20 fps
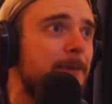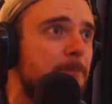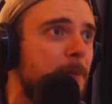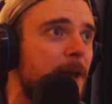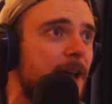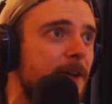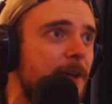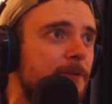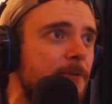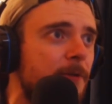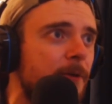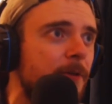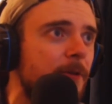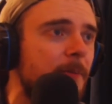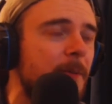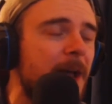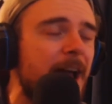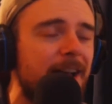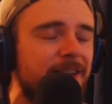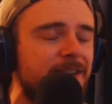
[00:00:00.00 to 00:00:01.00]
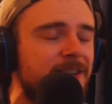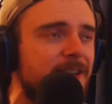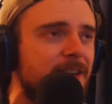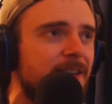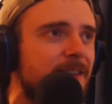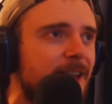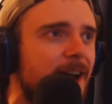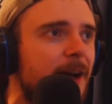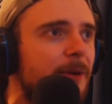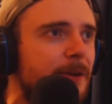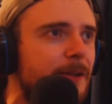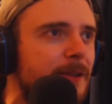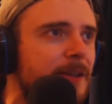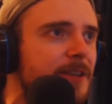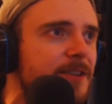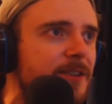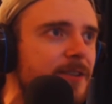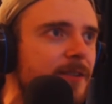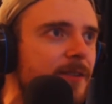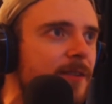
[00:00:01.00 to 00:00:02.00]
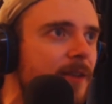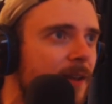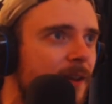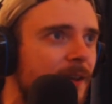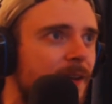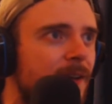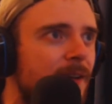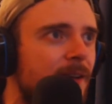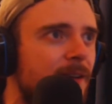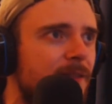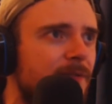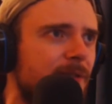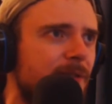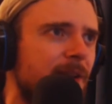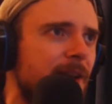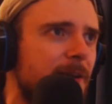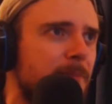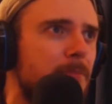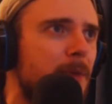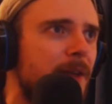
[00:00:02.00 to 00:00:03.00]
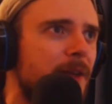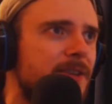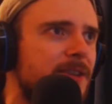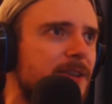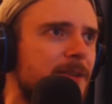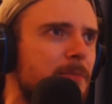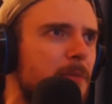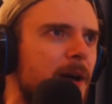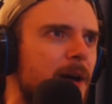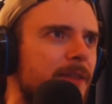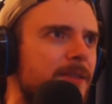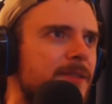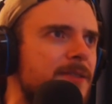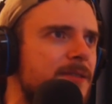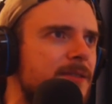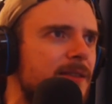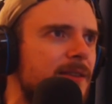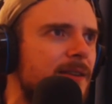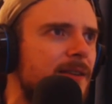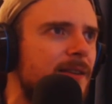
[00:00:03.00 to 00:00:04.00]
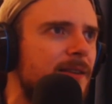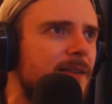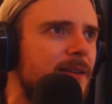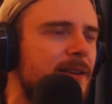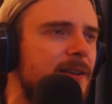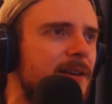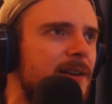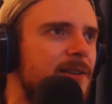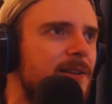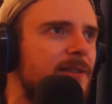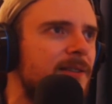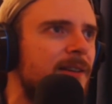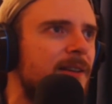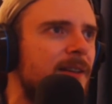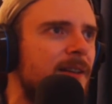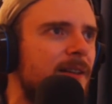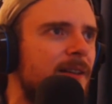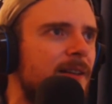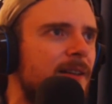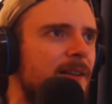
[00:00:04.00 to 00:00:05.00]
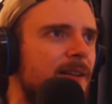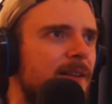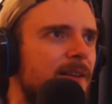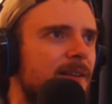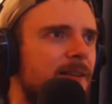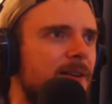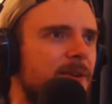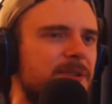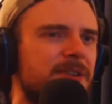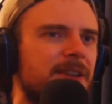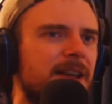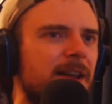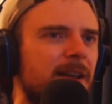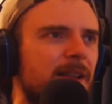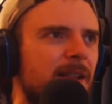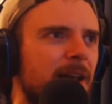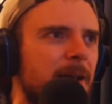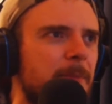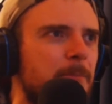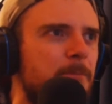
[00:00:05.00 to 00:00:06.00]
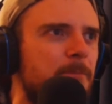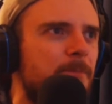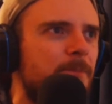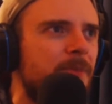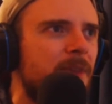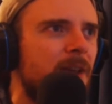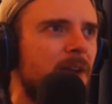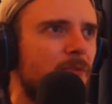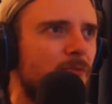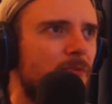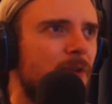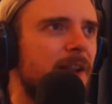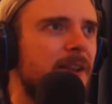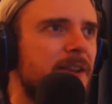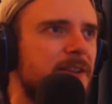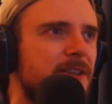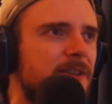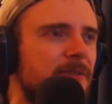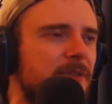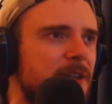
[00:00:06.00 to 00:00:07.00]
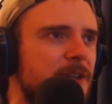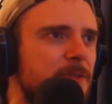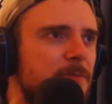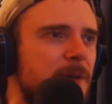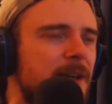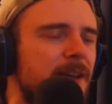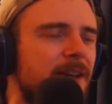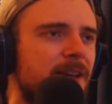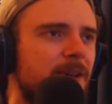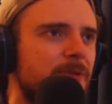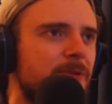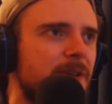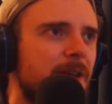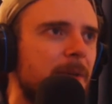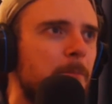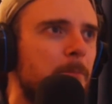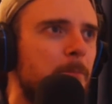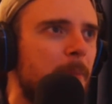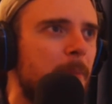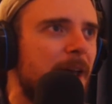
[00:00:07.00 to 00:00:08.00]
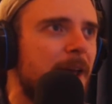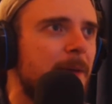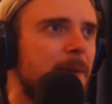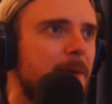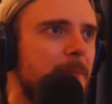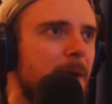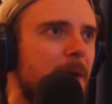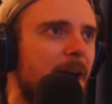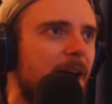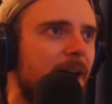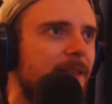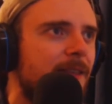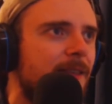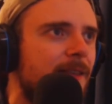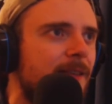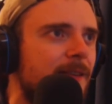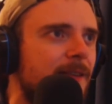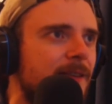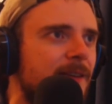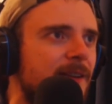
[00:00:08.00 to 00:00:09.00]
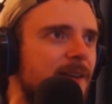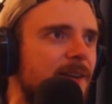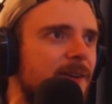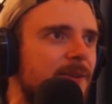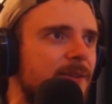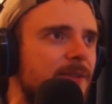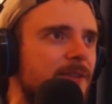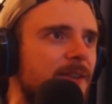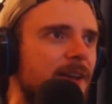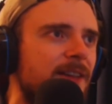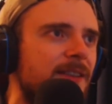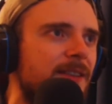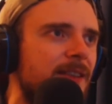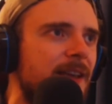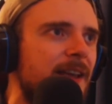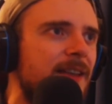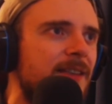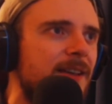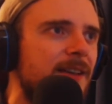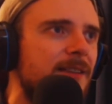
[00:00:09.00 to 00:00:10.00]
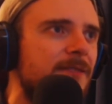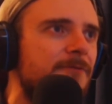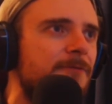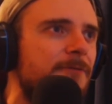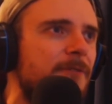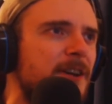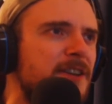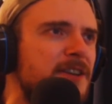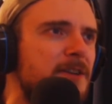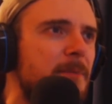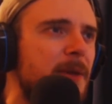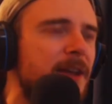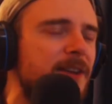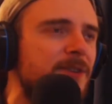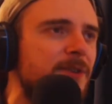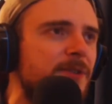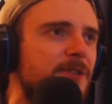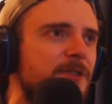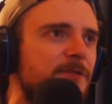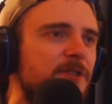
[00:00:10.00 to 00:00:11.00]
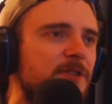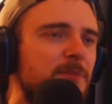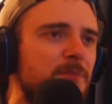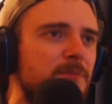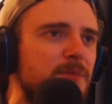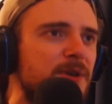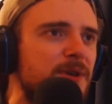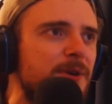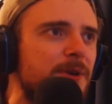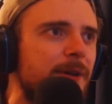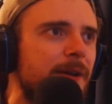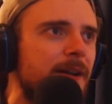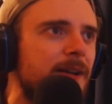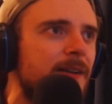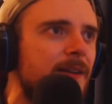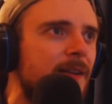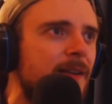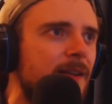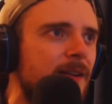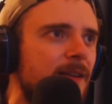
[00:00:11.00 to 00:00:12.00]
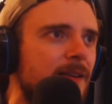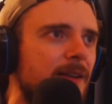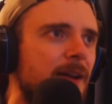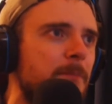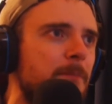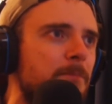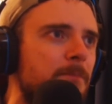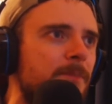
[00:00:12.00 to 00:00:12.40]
pay for them and sit down and listen for like months and months, you know? It was like relatively speaking, it was like baby math, you know? Like the fundamentals of computing, like